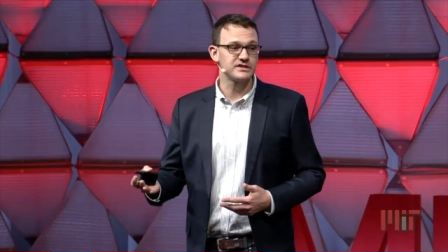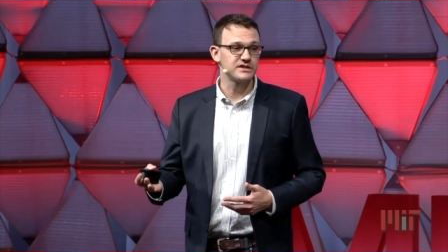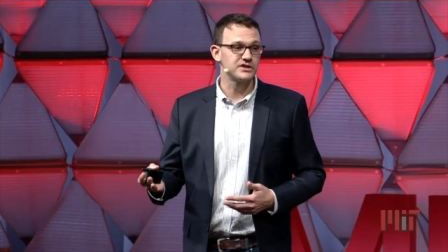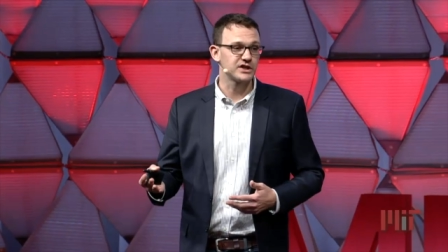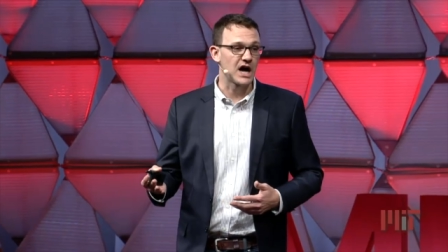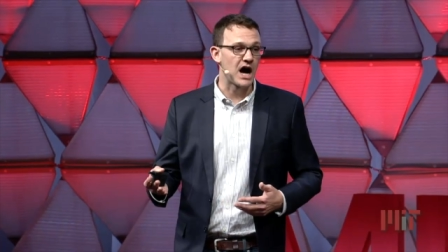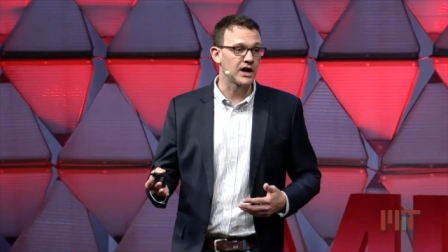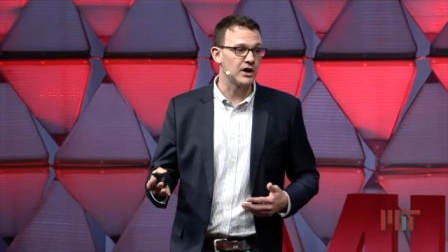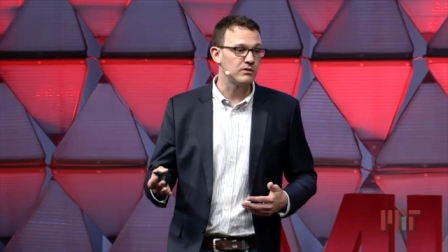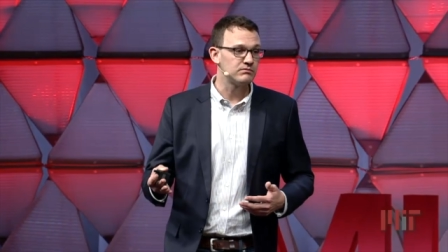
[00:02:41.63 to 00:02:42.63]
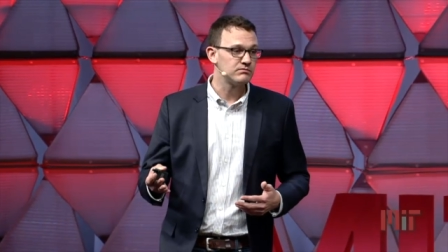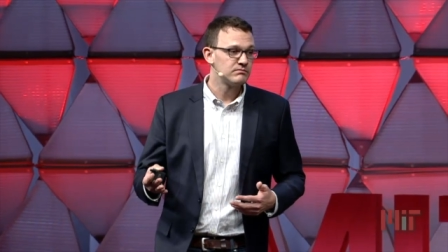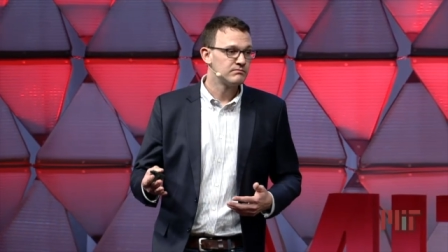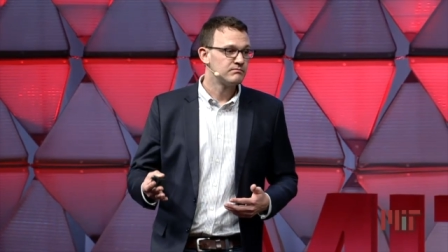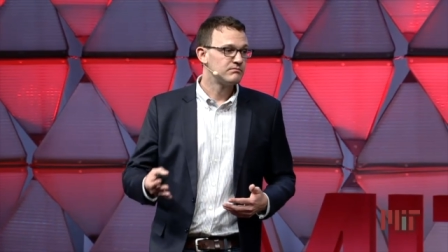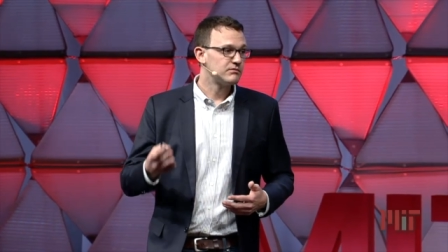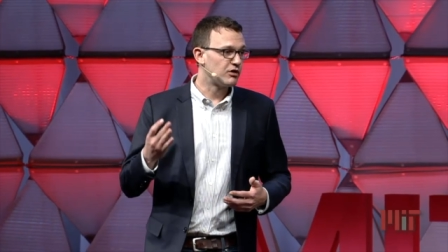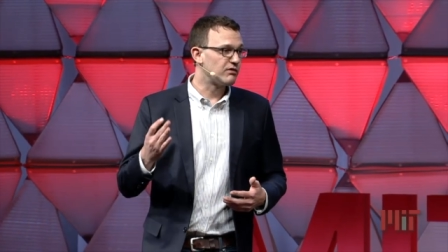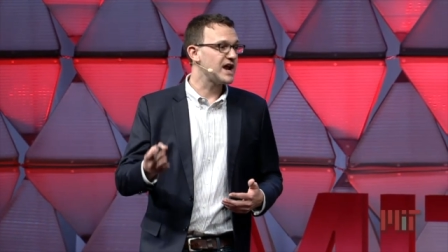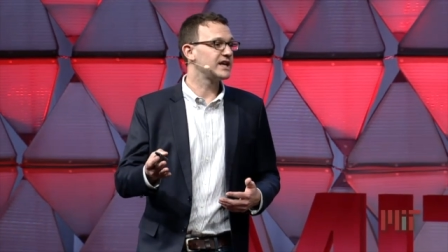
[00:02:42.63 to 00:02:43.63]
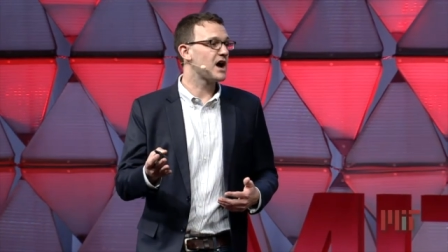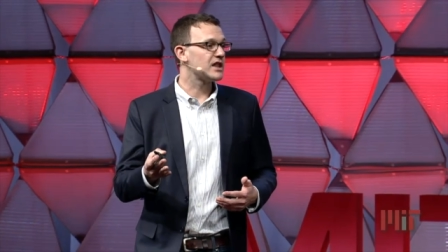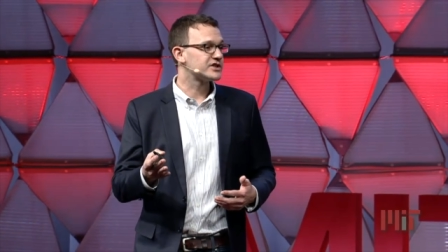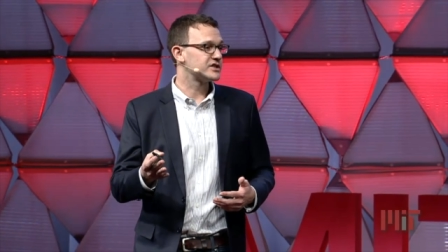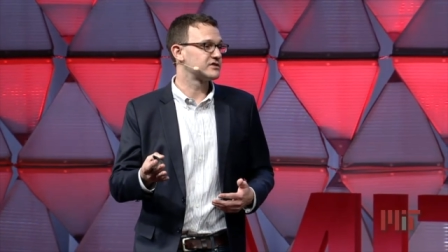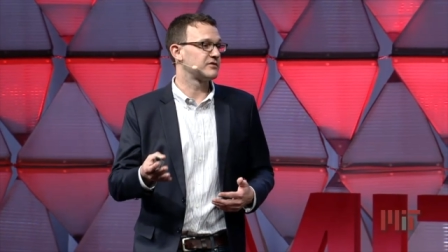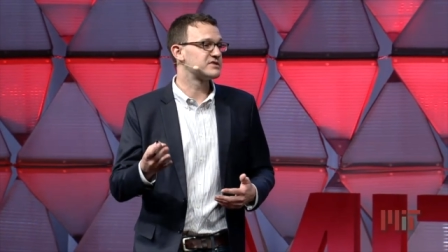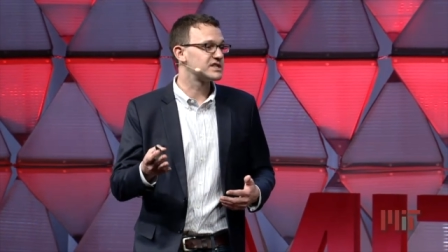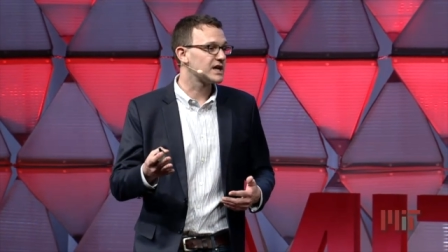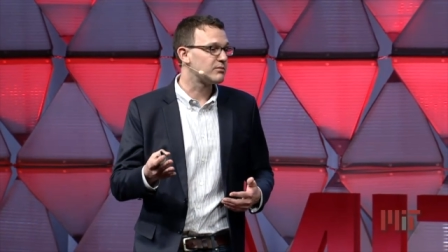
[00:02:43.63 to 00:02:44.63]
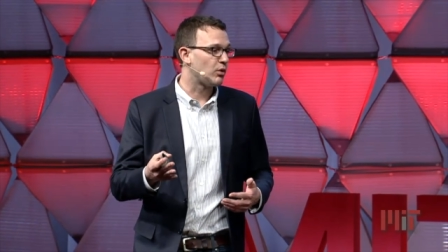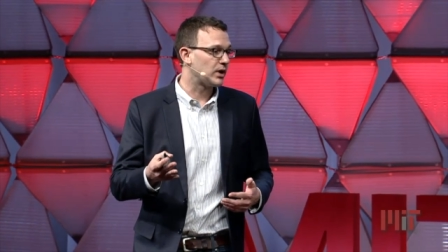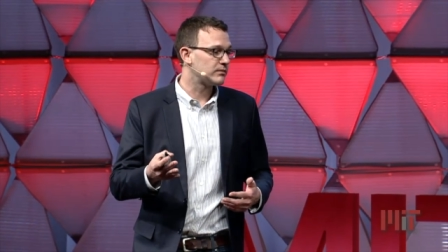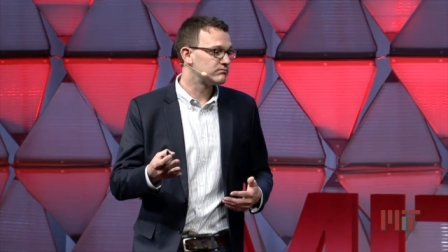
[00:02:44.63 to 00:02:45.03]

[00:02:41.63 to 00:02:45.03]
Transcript: in Chicago, a radiologist from Singapore,